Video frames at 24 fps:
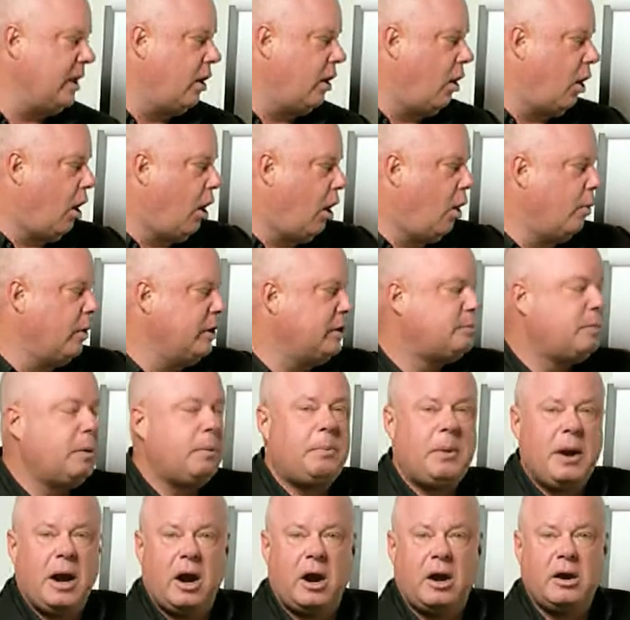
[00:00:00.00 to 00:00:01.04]
always
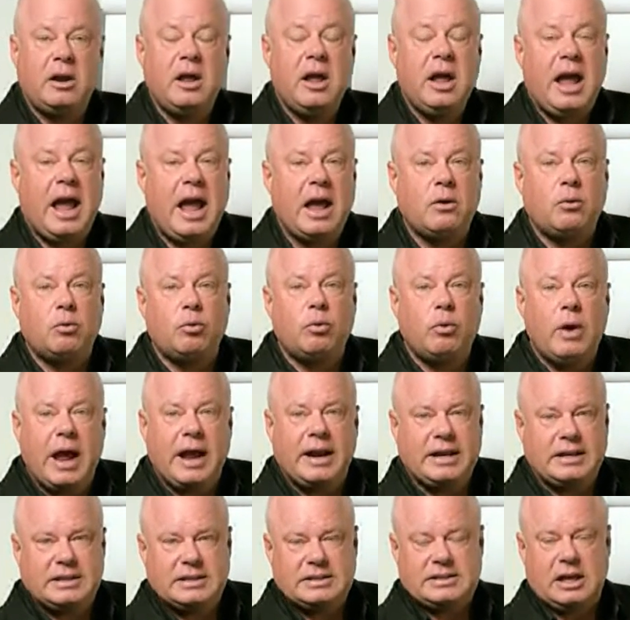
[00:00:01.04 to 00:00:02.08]
prepared and
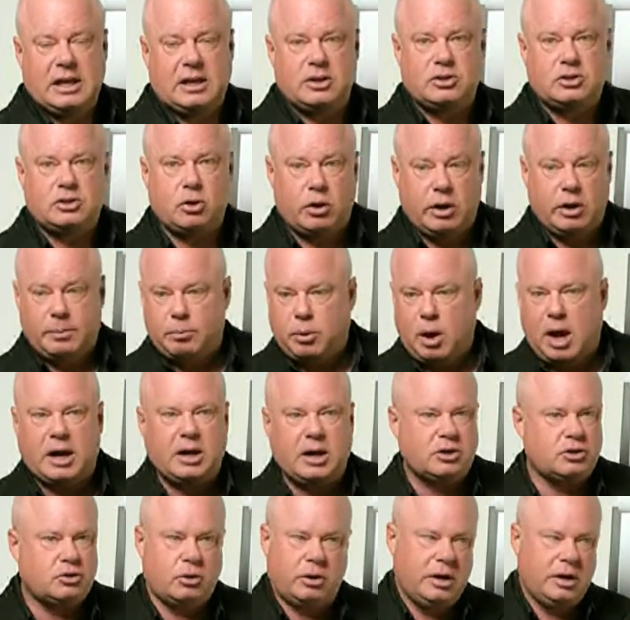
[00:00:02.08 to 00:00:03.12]
ready to tell a story, product
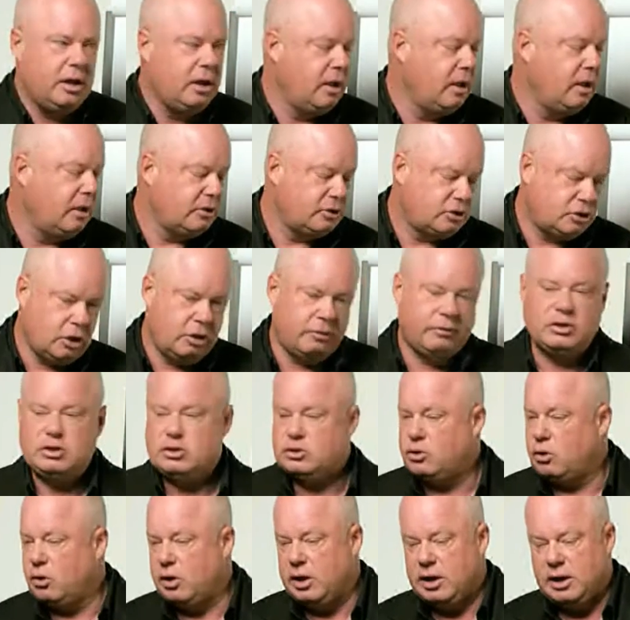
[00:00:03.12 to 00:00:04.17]
story, service
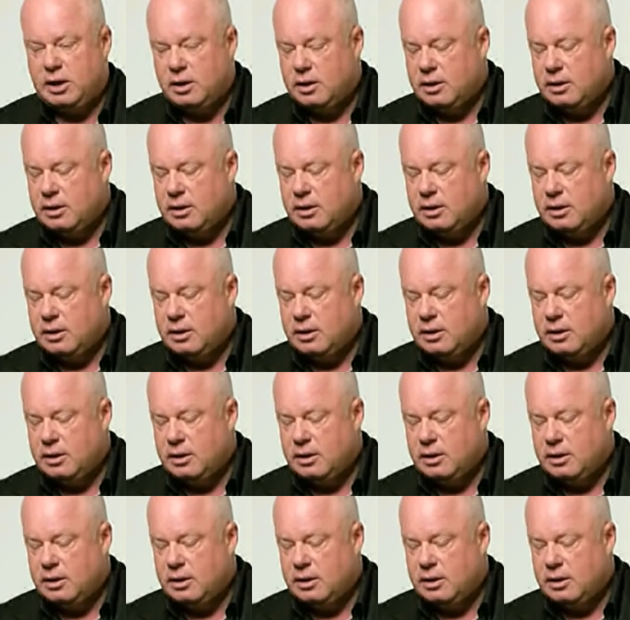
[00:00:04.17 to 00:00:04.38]
story,